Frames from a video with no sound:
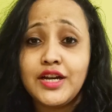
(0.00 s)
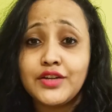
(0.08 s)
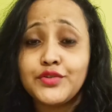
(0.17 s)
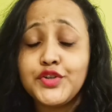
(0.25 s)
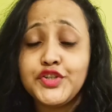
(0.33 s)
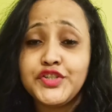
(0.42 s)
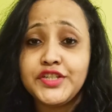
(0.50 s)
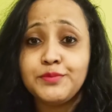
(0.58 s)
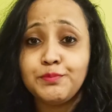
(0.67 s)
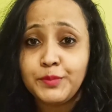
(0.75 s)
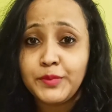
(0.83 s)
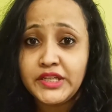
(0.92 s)

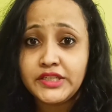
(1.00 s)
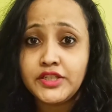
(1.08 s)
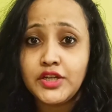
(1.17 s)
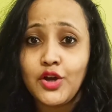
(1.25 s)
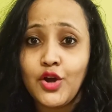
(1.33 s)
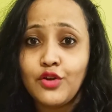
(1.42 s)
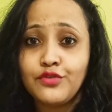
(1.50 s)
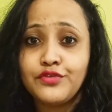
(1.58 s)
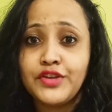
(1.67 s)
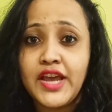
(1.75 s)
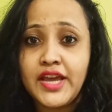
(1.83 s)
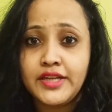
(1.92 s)
Christian myth
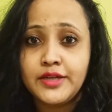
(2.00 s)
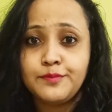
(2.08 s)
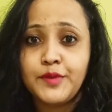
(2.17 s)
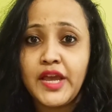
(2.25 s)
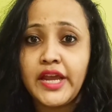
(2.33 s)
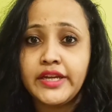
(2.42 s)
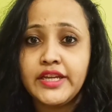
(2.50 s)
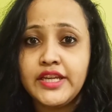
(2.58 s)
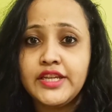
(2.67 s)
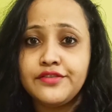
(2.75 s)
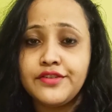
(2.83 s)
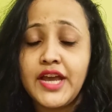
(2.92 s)
of Adam and
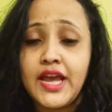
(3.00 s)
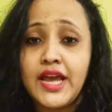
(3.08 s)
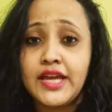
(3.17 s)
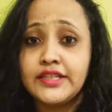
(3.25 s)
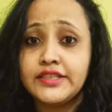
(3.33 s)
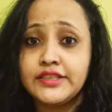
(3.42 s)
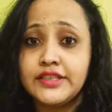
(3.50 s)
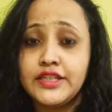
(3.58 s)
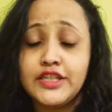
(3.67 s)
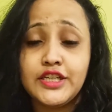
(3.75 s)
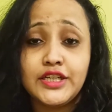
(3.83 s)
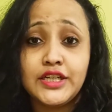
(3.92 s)
Eve
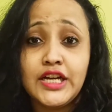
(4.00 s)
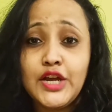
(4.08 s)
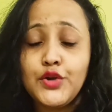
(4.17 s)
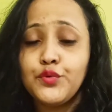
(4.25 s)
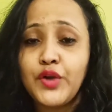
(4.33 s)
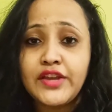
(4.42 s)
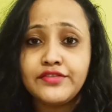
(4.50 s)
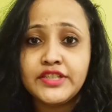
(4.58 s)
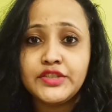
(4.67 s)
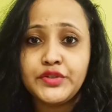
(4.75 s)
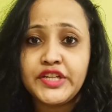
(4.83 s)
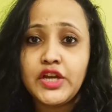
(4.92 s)
and the
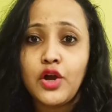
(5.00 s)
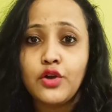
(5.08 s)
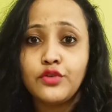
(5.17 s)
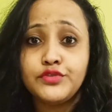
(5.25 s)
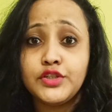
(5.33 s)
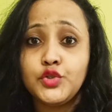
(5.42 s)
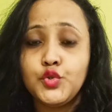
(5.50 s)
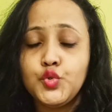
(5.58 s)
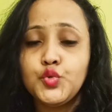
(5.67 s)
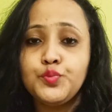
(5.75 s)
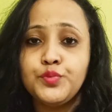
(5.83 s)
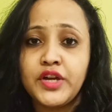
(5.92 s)
rivalry of the
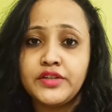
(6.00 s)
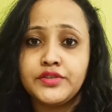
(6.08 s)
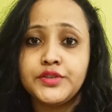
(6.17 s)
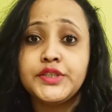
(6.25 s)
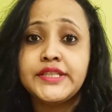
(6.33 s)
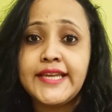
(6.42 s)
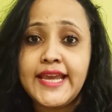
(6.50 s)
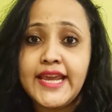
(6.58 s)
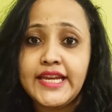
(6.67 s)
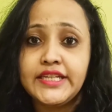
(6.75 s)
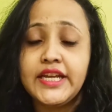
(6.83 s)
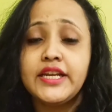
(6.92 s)
two brothers
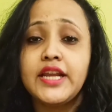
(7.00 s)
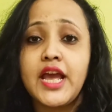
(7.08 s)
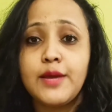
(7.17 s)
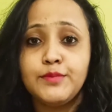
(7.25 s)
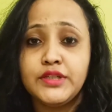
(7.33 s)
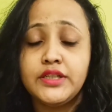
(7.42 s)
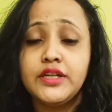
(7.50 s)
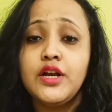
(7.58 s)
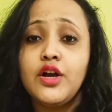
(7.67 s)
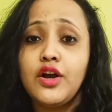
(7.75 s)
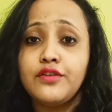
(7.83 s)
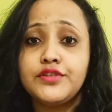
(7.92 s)
Cain and Abel
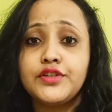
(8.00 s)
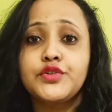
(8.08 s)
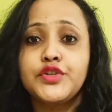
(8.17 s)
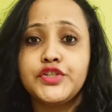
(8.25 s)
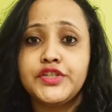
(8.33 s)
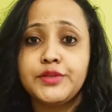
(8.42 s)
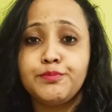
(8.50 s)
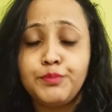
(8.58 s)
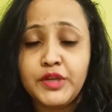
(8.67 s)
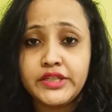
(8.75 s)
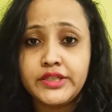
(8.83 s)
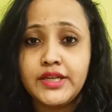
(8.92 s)
of the Christian
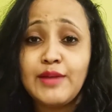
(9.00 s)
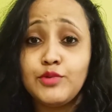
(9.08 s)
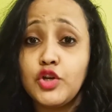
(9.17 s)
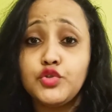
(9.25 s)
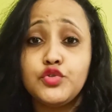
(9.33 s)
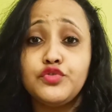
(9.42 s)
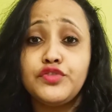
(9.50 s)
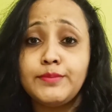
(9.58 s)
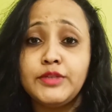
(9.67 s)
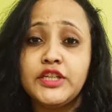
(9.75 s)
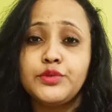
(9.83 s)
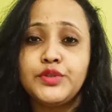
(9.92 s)
myth. I'm not too
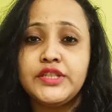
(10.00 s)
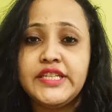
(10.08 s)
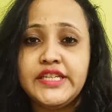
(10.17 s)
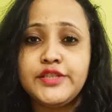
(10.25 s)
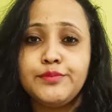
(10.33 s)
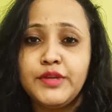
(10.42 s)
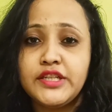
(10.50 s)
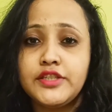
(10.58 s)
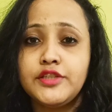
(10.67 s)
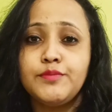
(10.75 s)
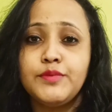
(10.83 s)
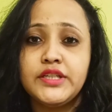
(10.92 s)
familiar with these
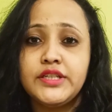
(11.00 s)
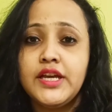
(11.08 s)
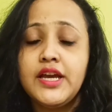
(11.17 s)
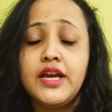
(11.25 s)
myths, but